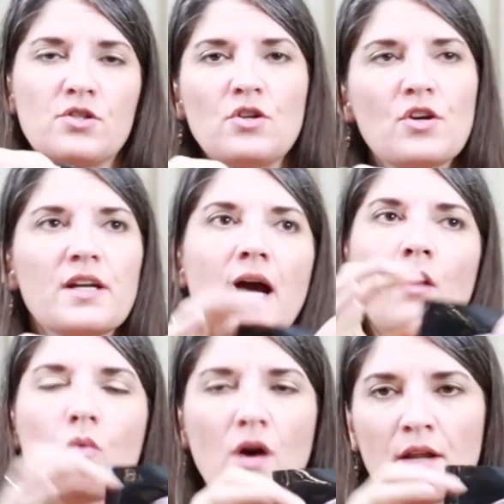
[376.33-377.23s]
So you could have
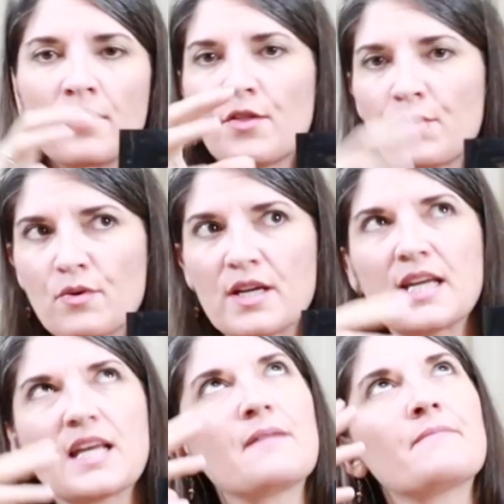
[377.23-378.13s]
got 1,
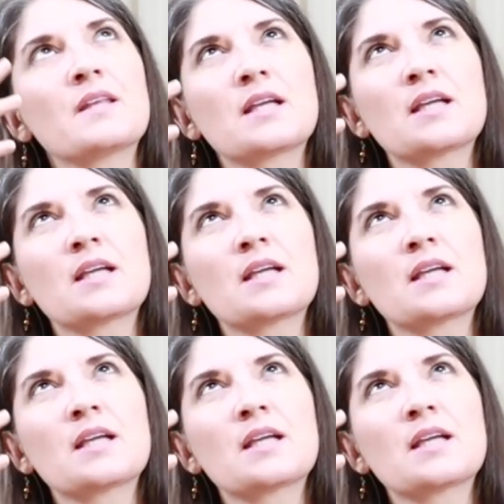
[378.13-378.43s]
3,